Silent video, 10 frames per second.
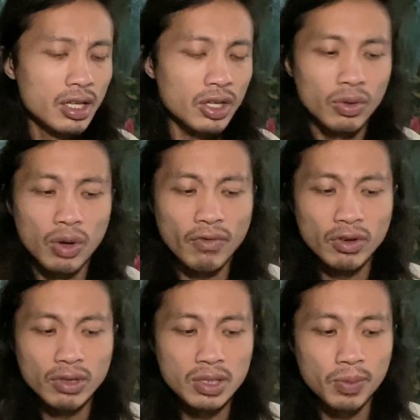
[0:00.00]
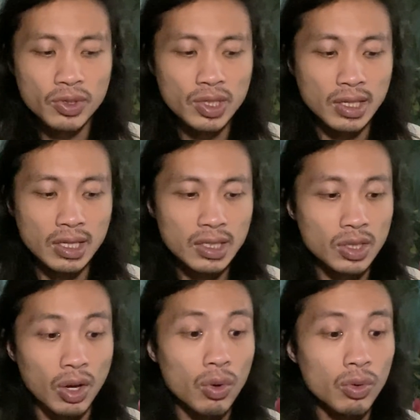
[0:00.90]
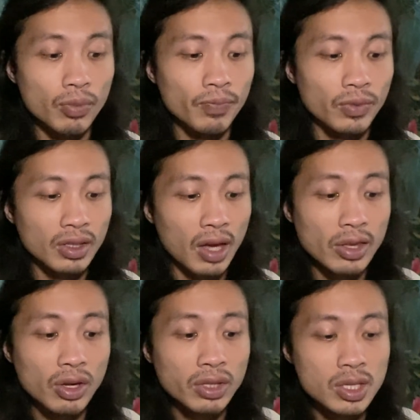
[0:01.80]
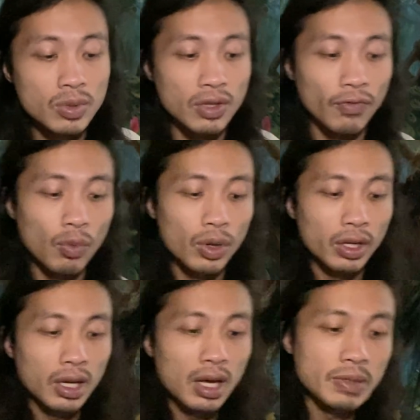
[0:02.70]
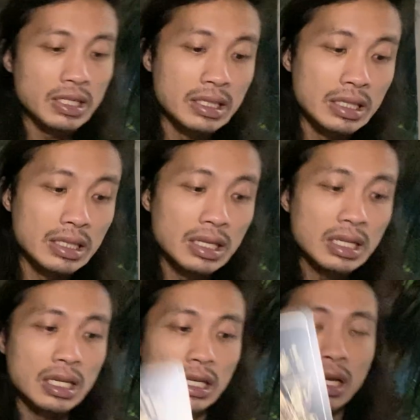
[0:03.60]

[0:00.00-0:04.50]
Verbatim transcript: You know, whoever this person is, oh, I thought this was the Four of Cups. It's the Six of